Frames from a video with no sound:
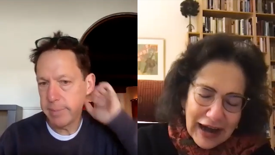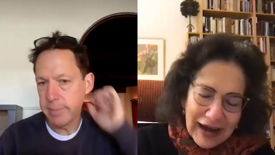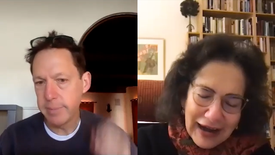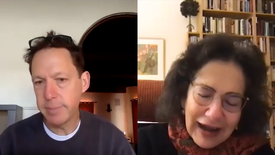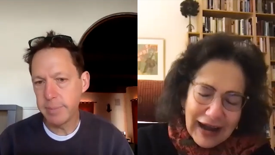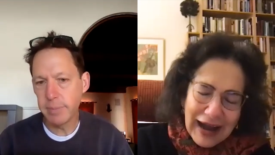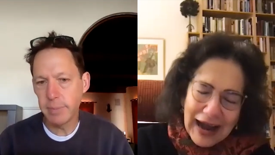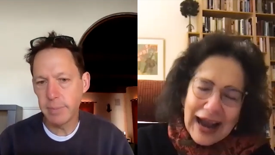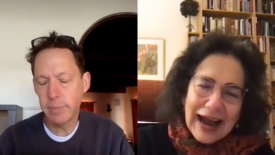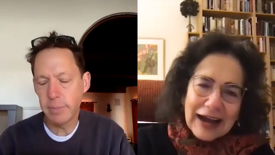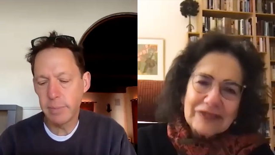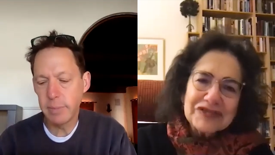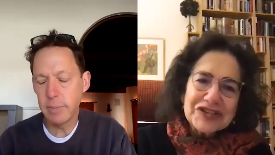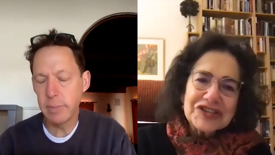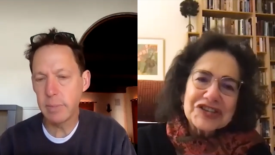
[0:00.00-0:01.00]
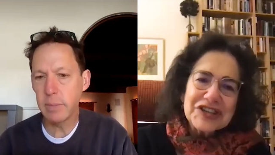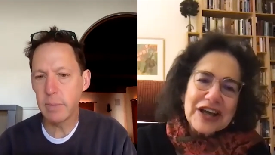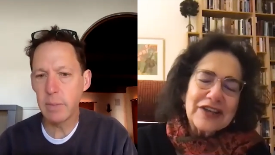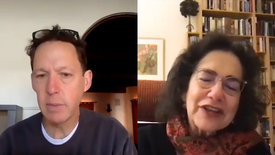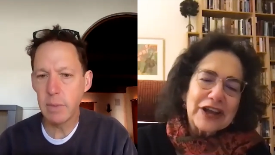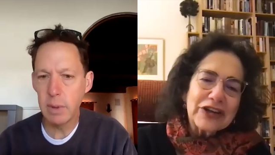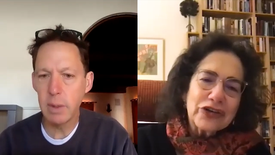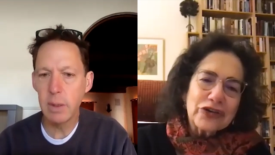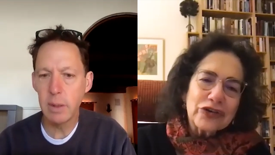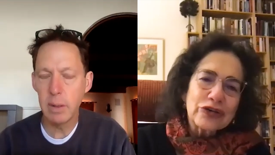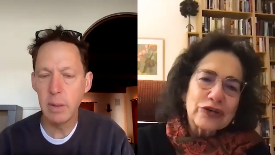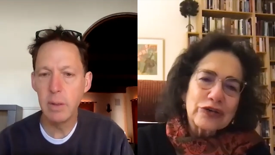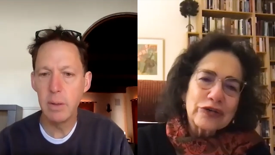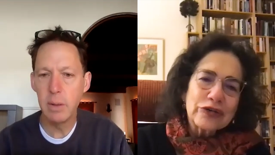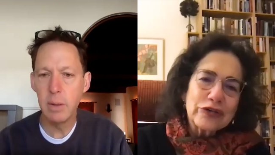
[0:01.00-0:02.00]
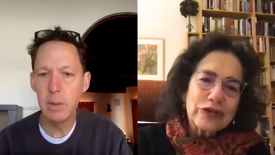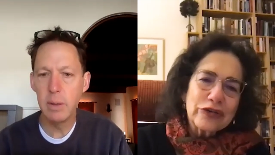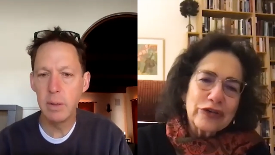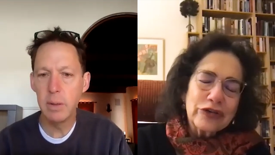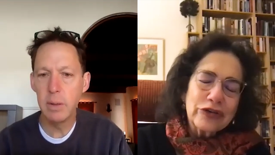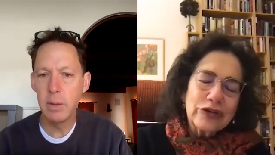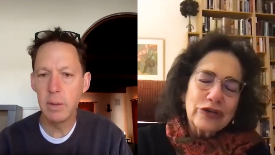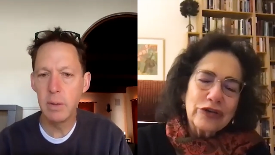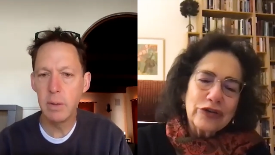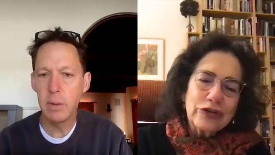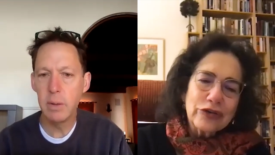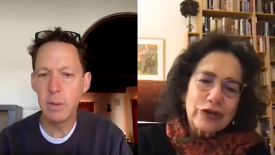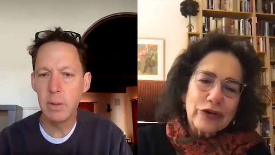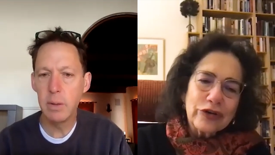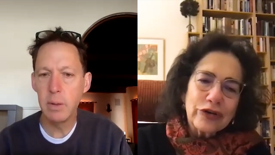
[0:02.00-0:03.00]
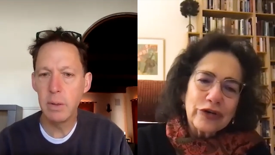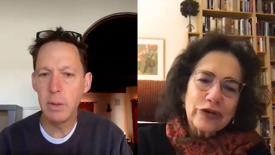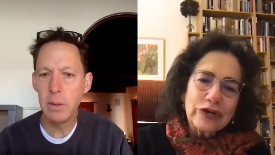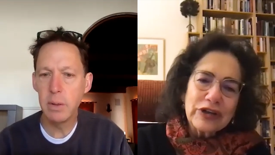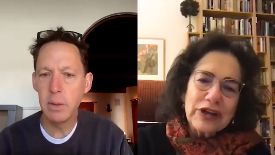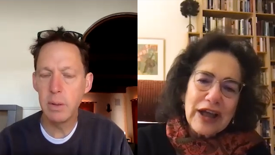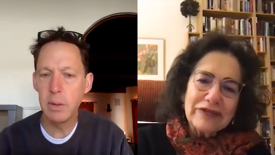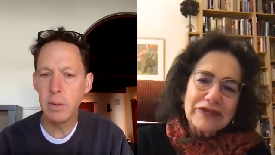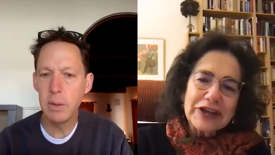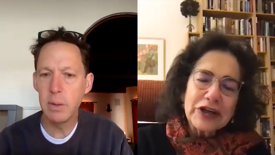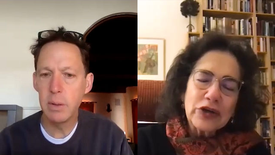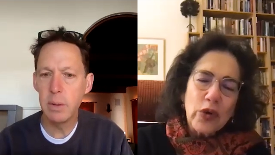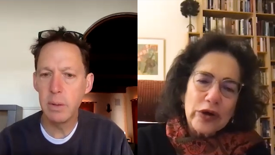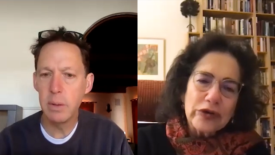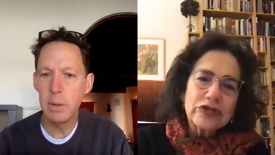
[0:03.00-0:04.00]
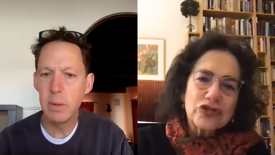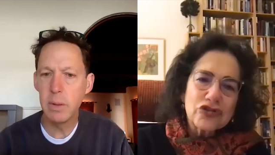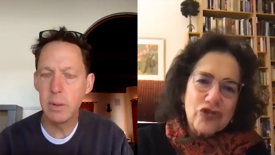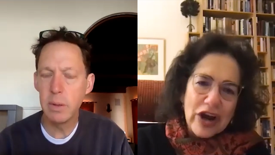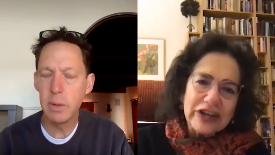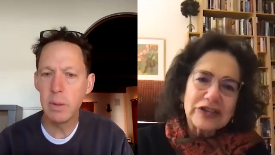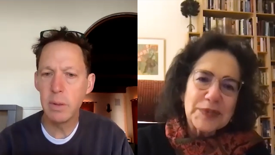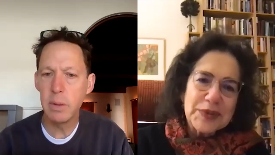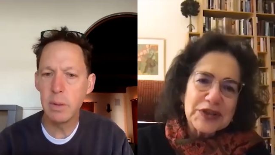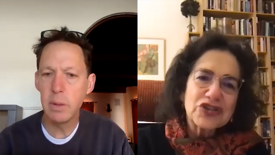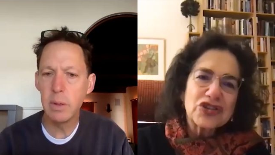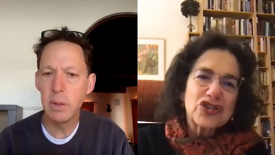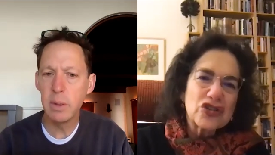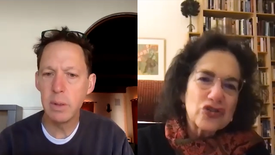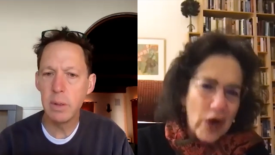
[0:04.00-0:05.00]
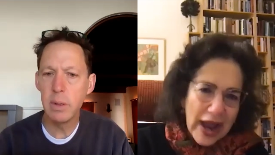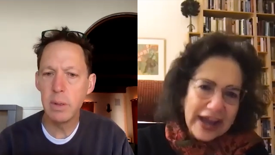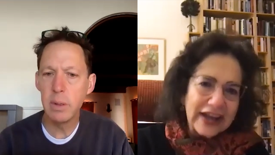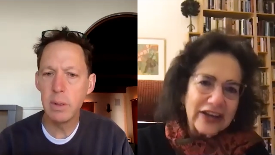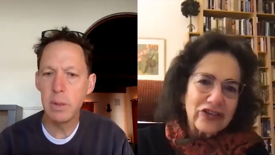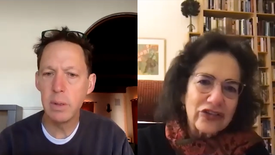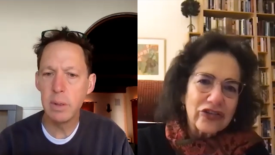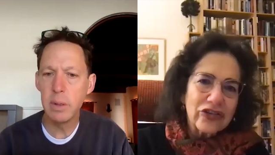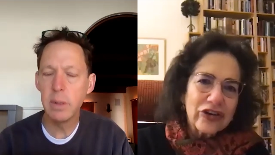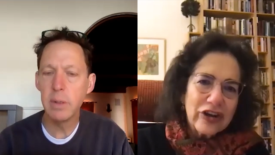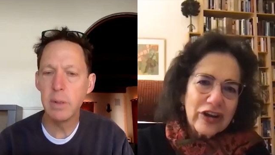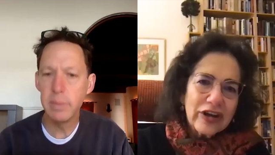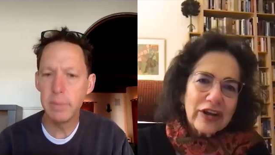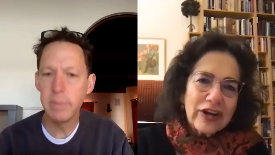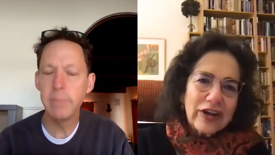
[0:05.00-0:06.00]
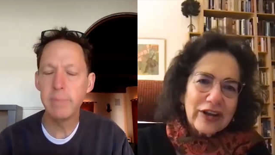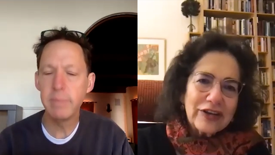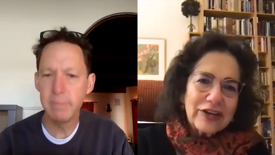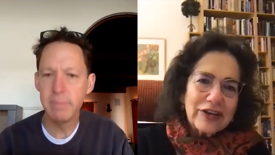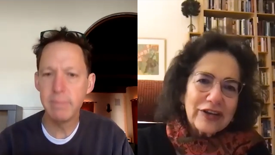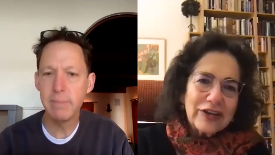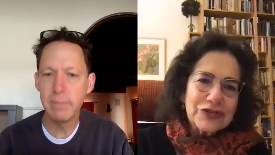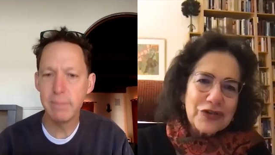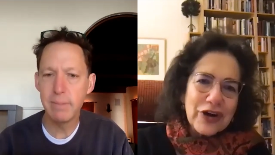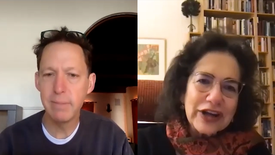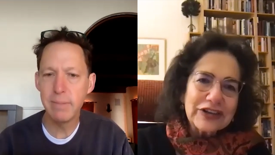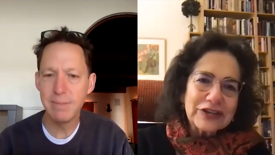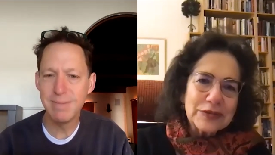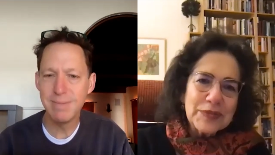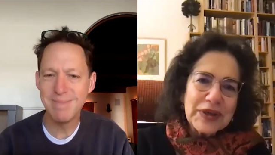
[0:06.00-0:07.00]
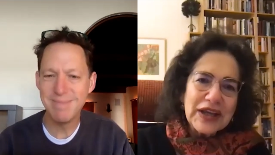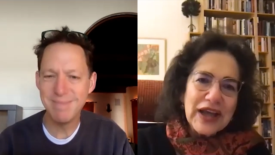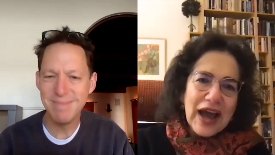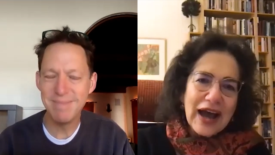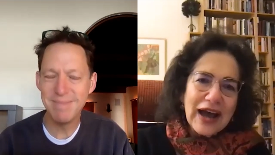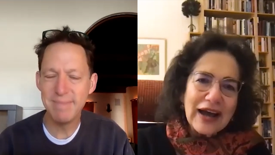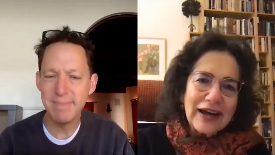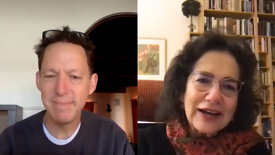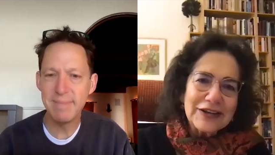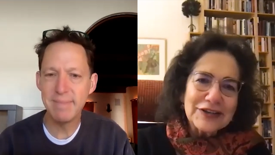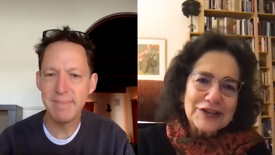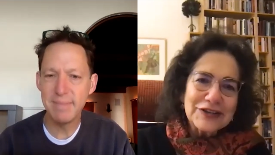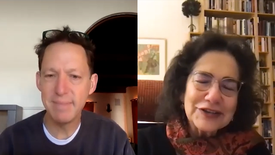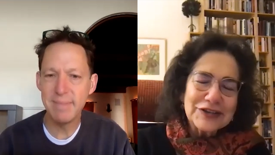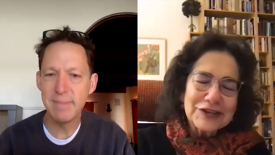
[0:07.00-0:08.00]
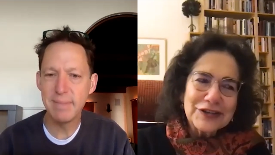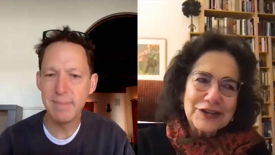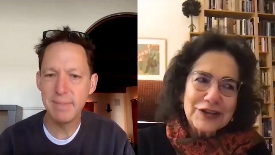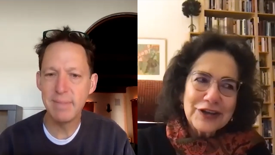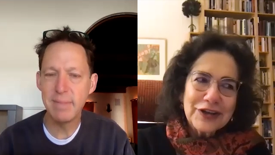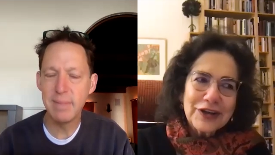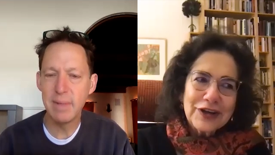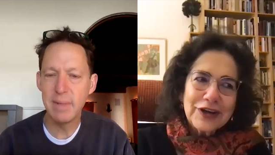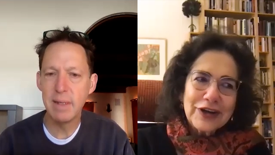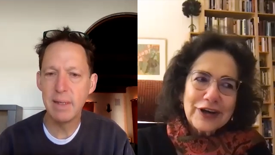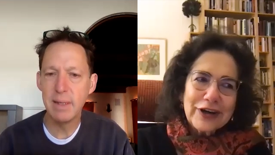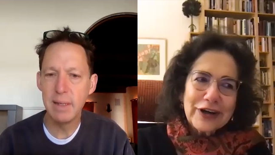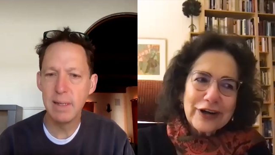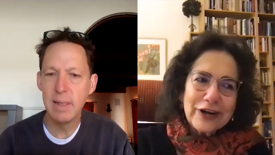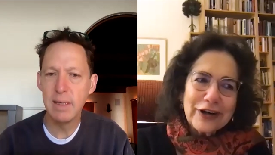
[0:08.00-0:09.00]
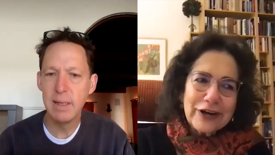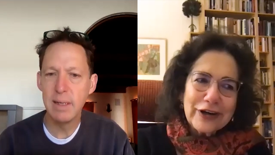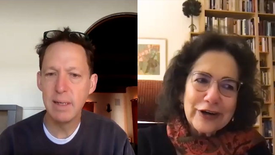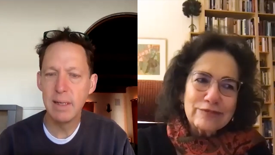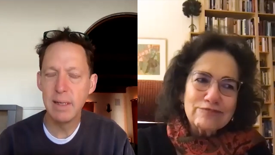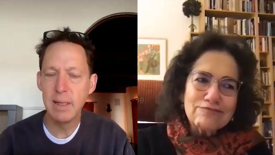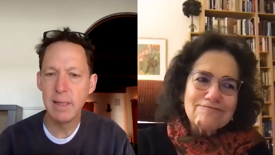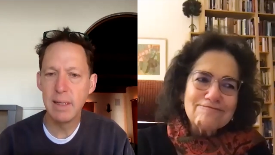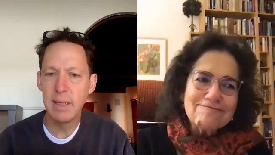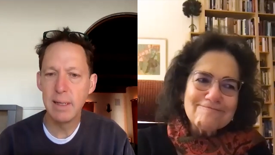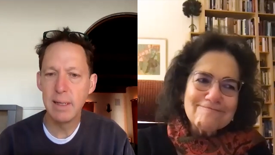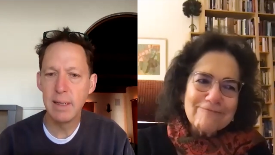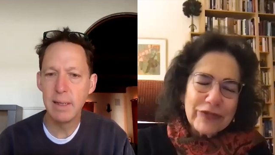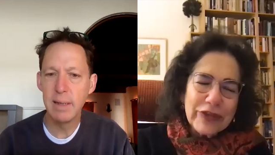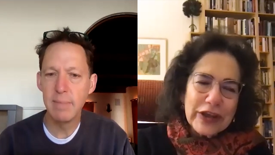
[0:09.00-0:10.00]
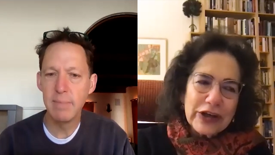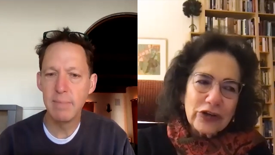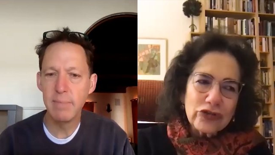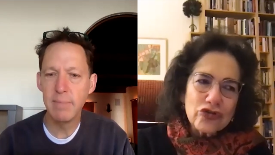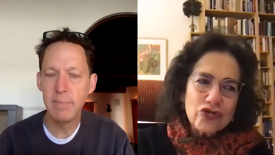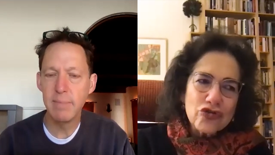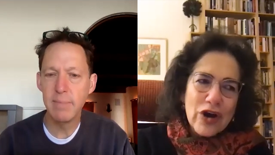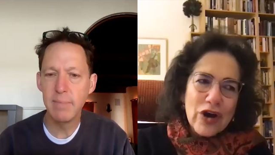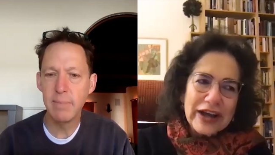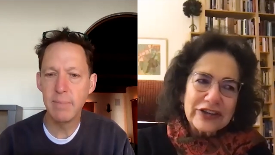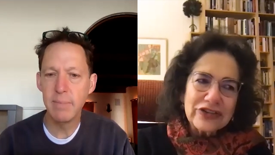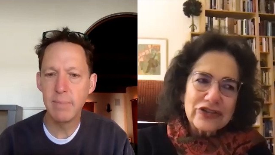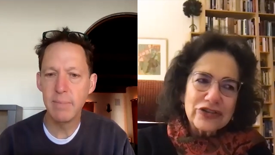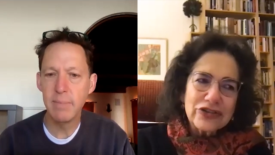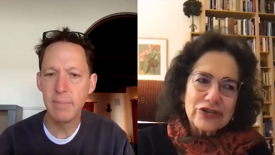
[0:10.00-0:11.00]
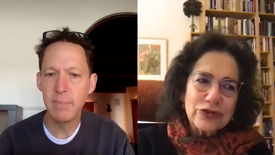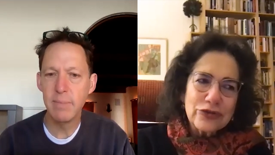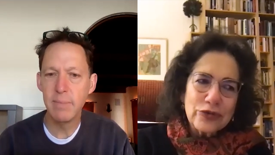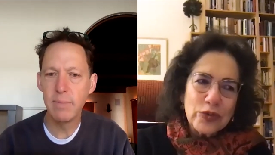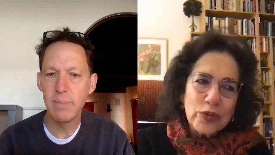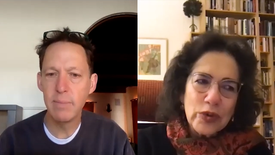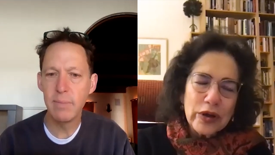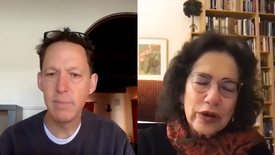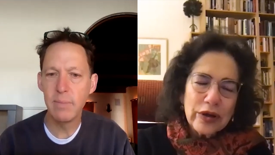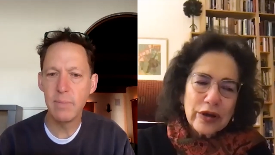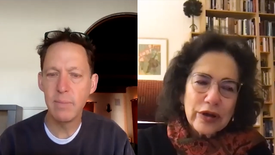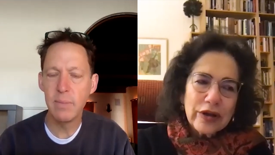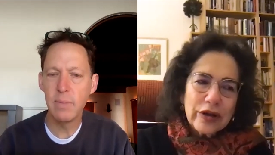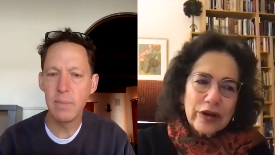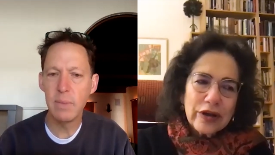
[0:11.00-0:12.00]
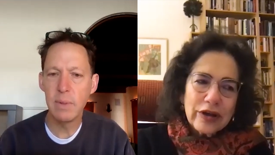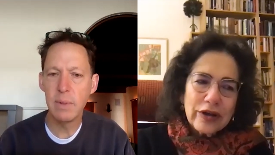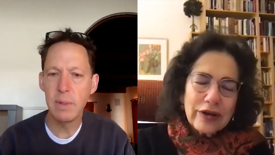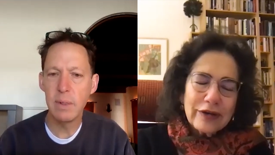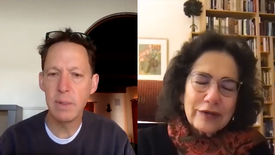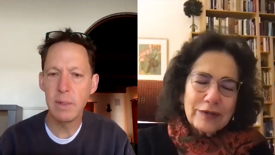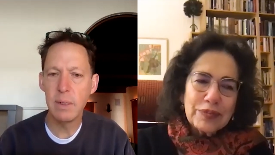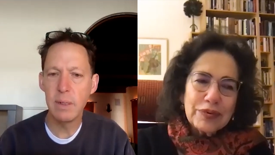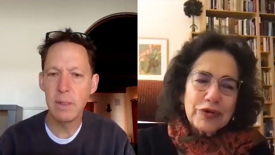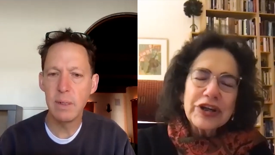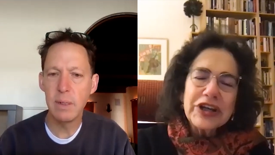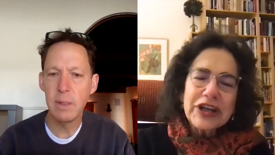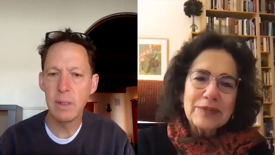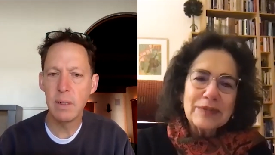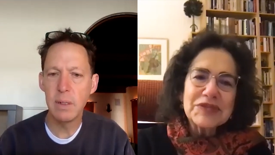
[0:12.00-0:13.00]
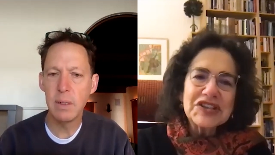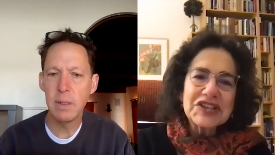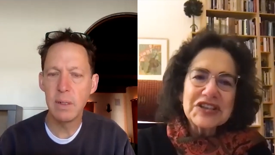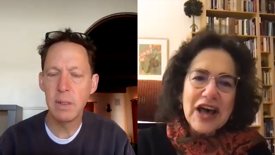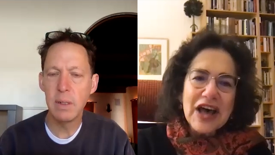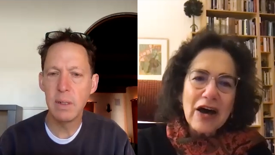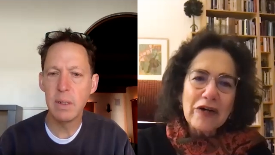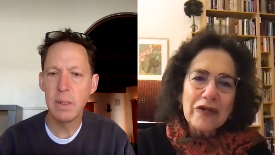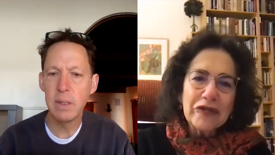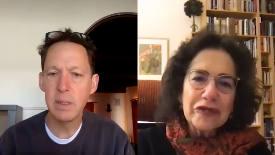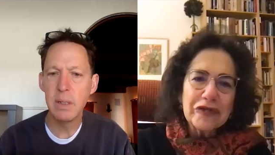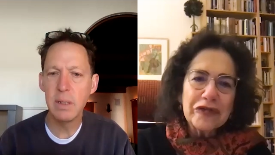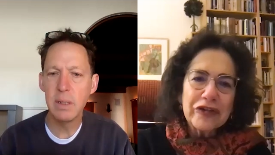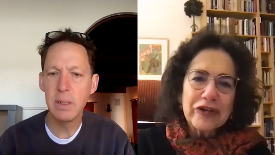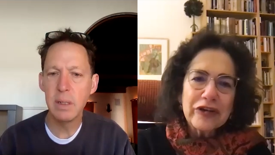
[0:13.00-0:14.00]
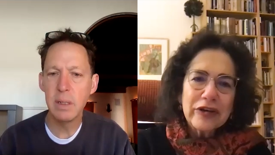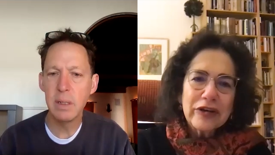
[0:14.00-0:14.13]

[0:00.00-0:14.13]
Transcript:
Speaker 1: I, I have to say that your your Levi quote strikes me as strange. It strikes me as um, trying to put himself